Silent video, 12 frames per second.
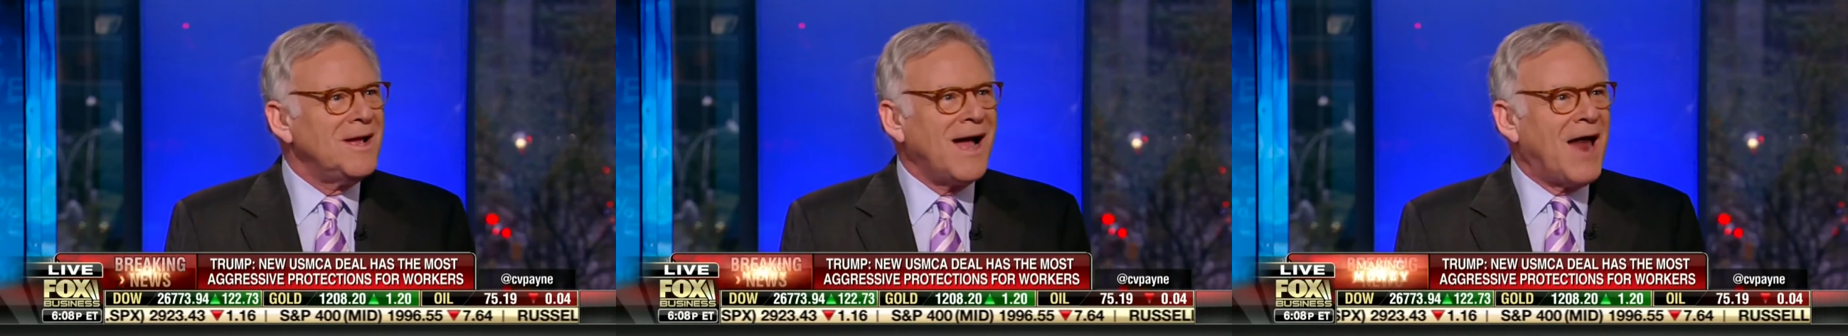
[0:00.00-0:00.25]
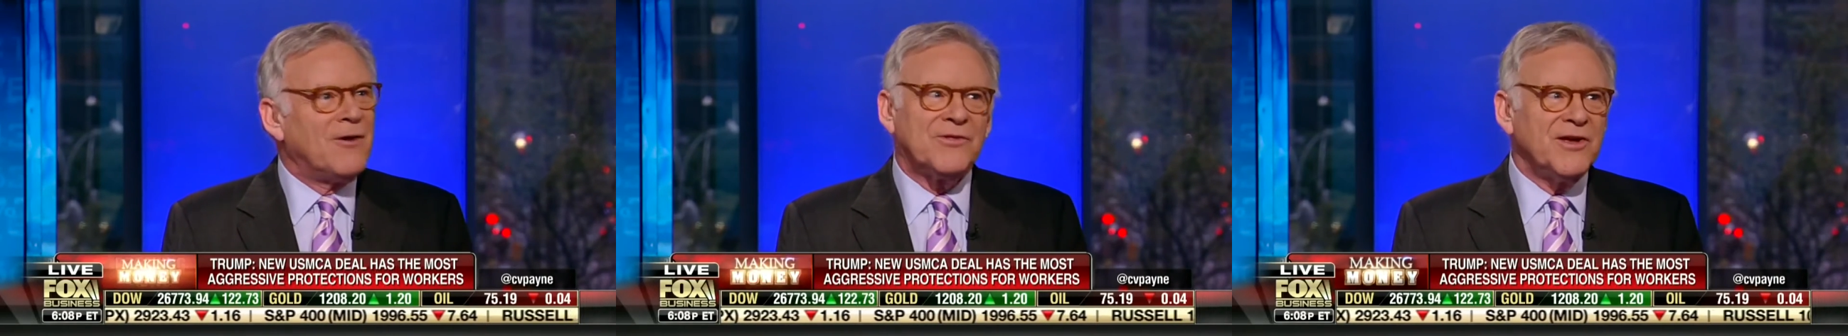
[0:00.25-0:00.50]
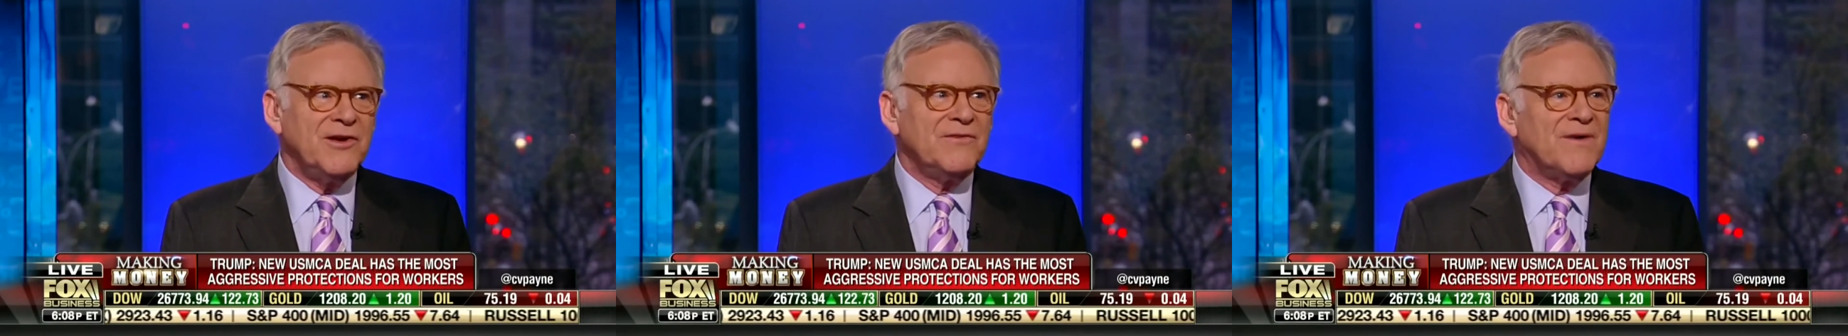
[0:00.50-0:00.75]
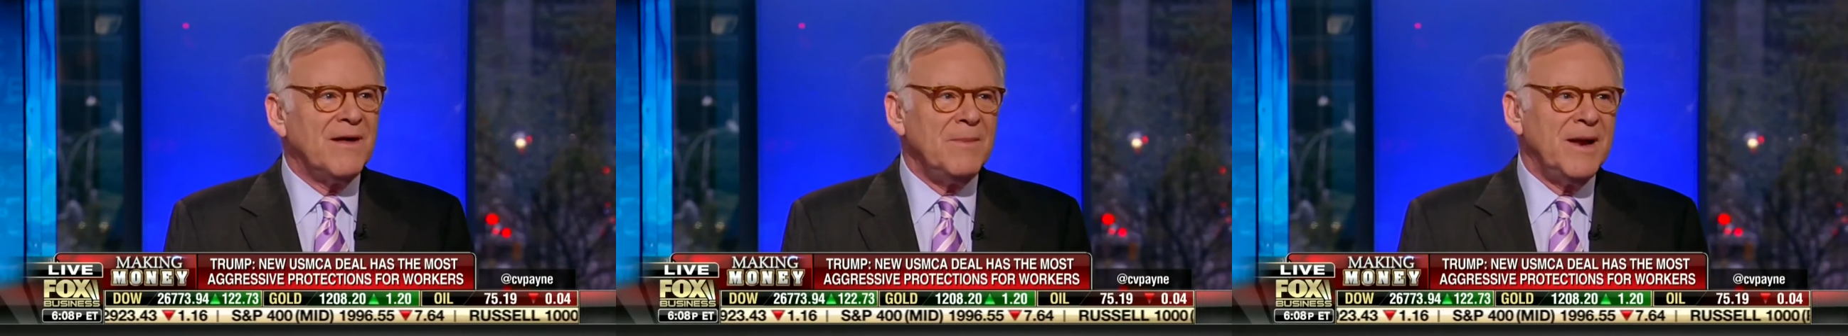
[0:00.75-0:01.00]
I don't think
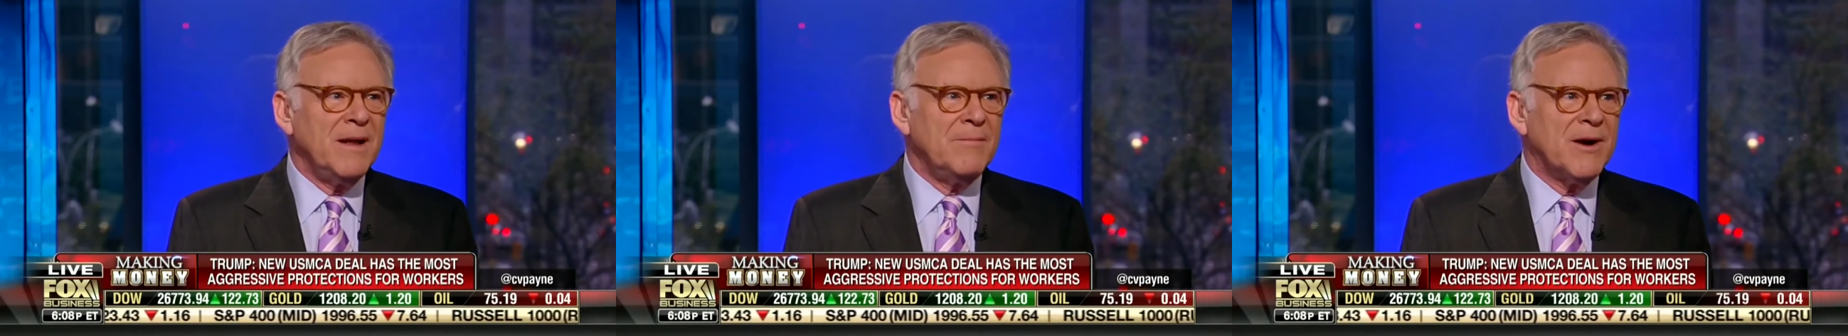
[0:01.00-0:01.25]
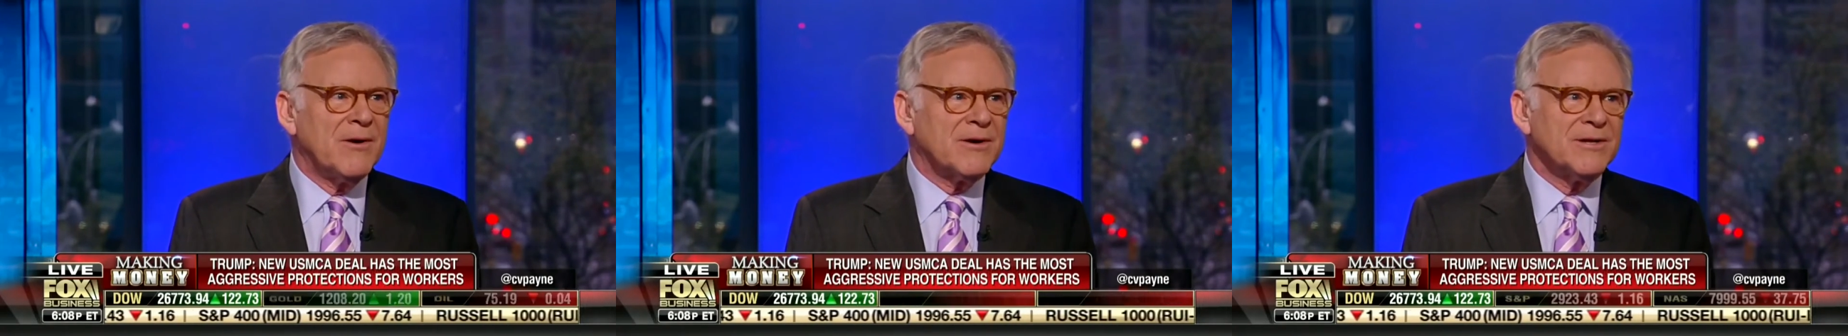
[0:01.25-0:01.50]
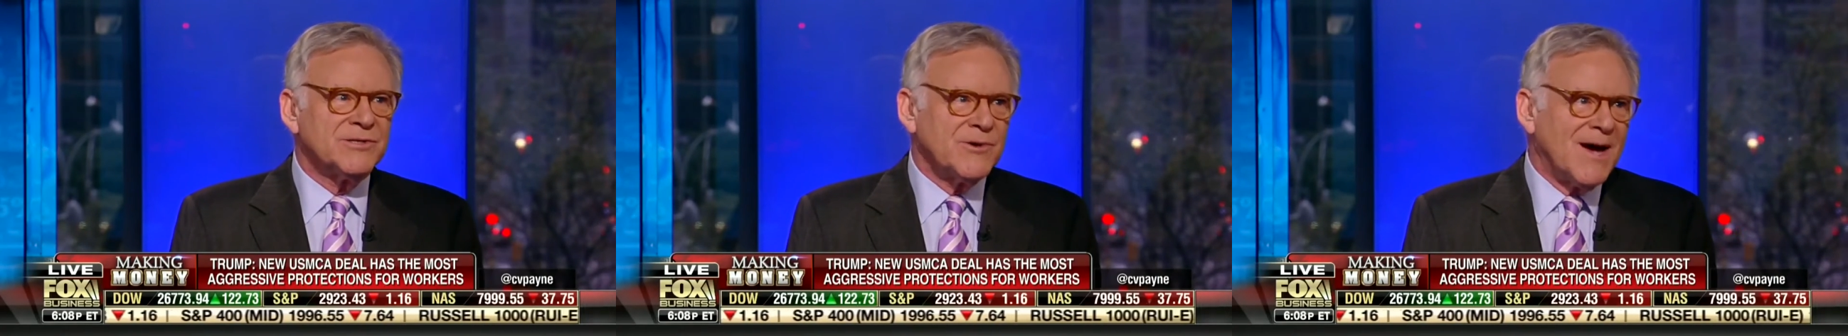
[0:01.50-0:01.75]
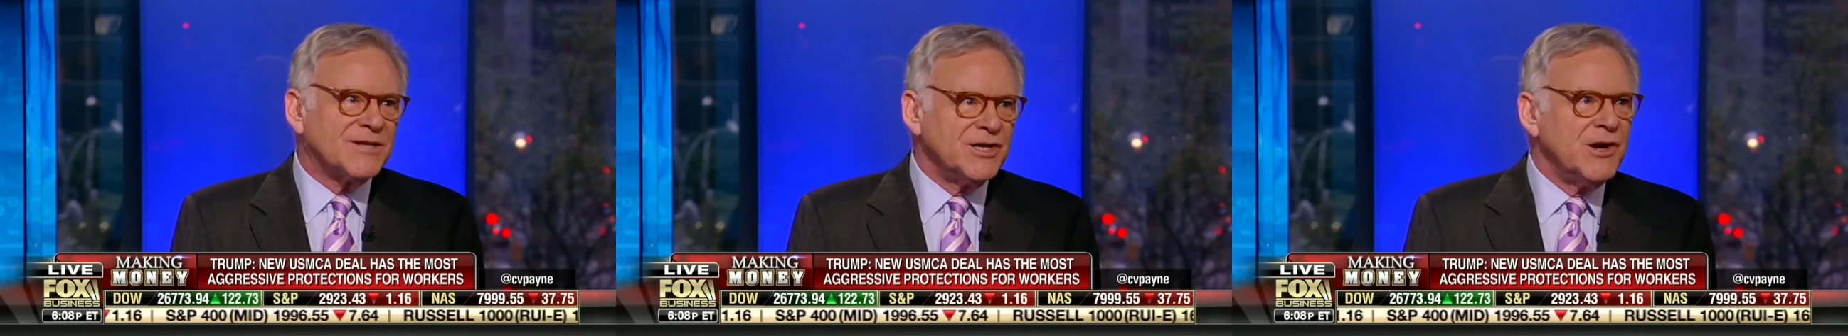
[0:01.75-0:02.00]
you'd find many Americans who
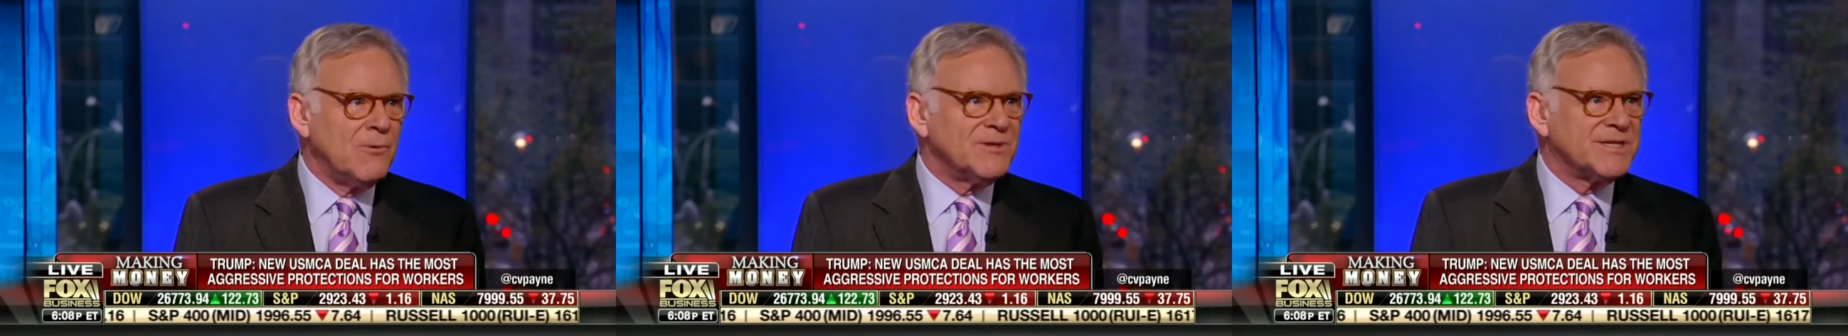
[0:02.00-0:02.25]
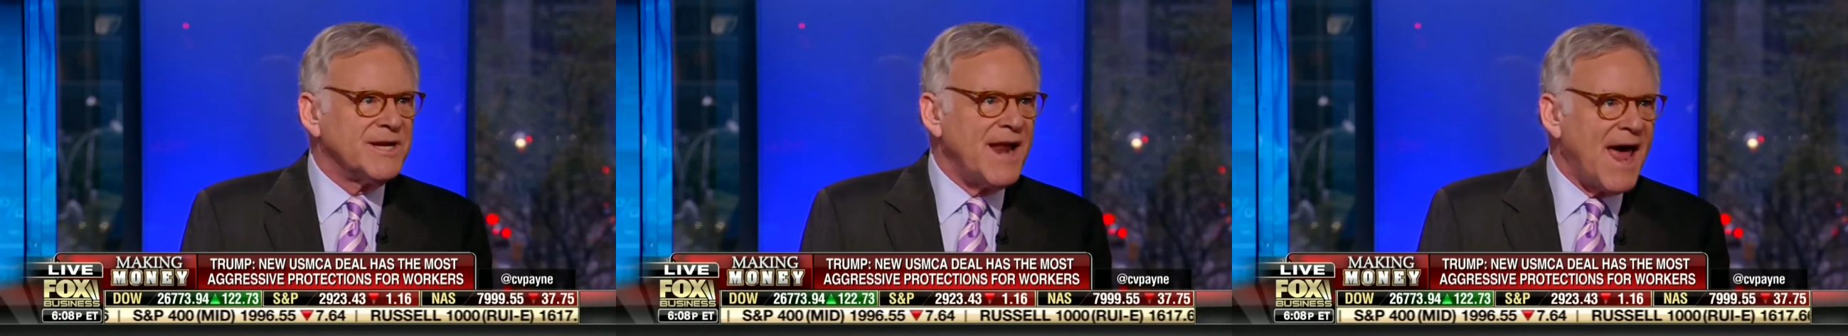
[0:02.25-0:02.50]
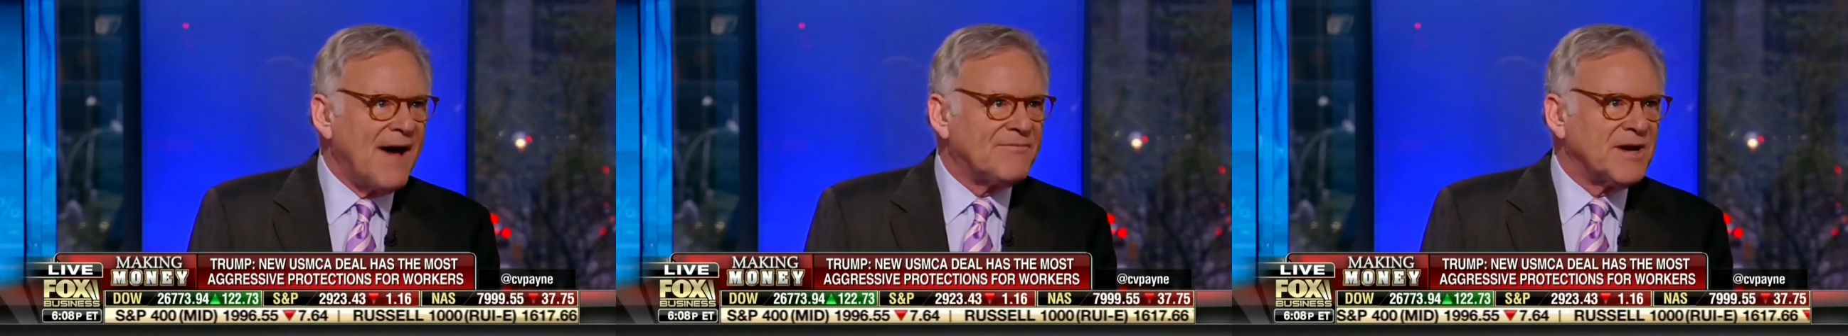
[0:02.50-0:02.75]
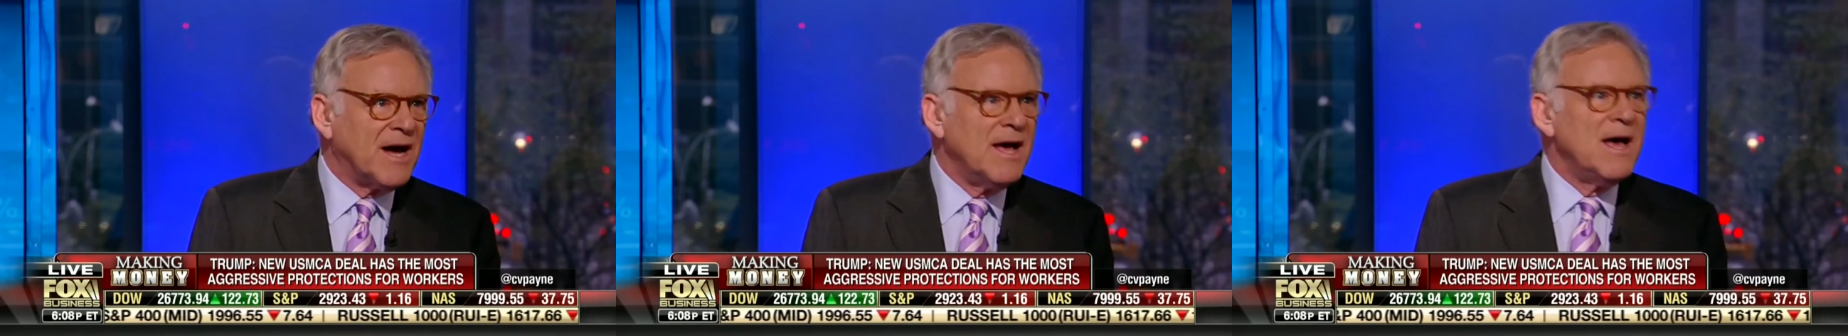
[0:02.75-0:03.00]
actually know what's in
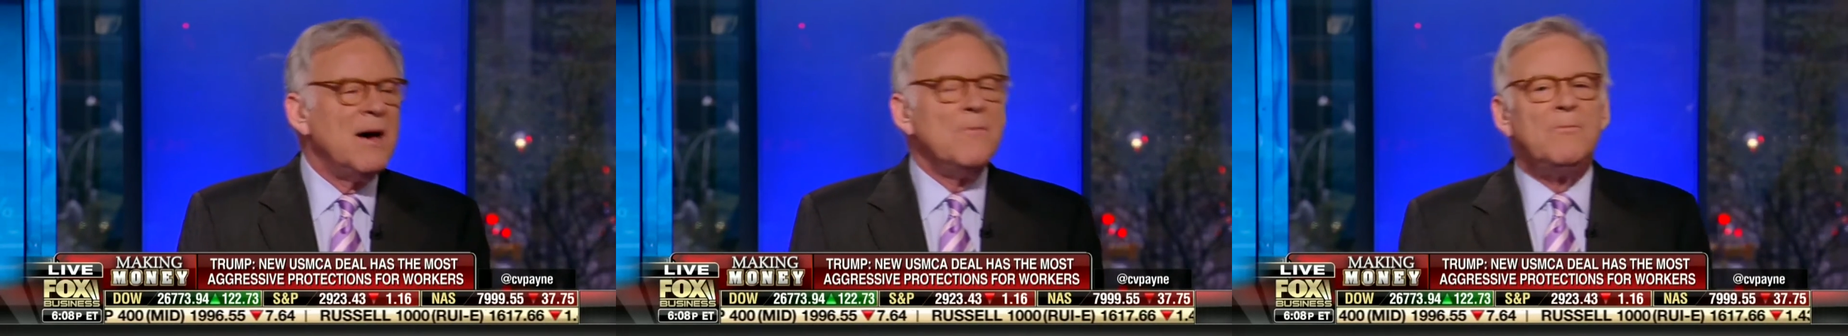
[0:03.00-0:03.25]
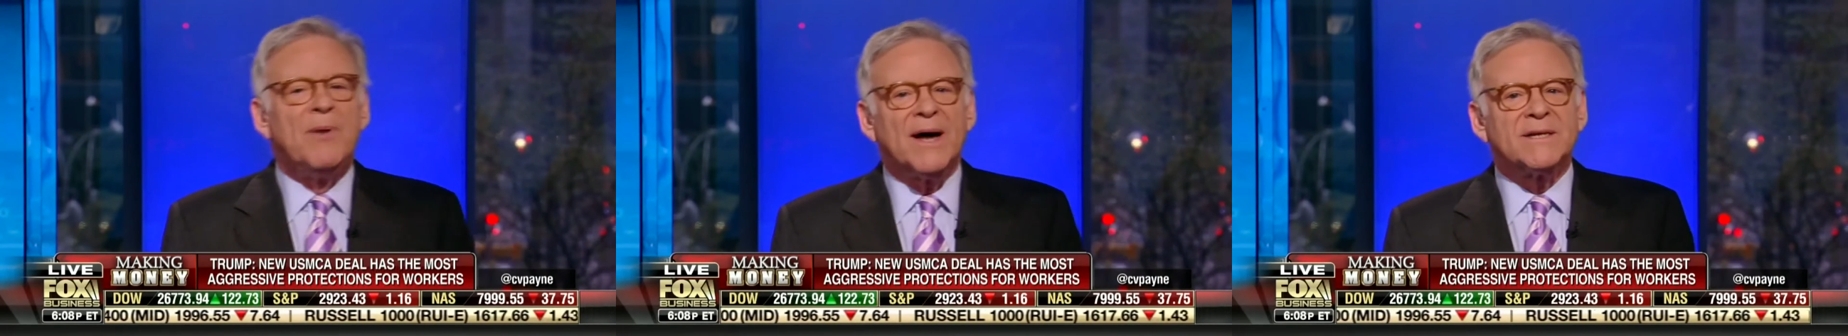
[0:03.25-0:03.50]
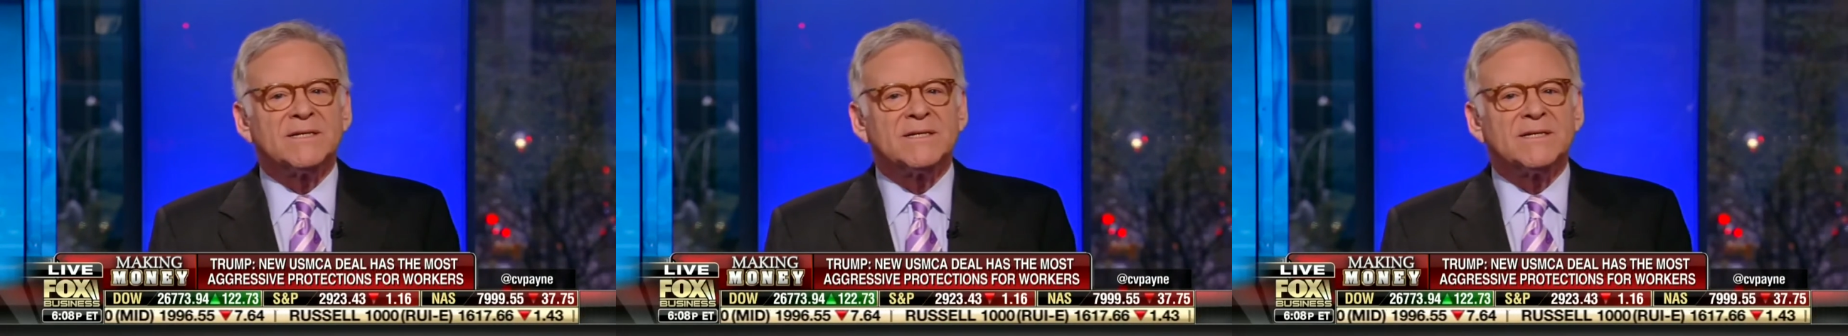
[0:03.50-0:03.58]
NAFTA. But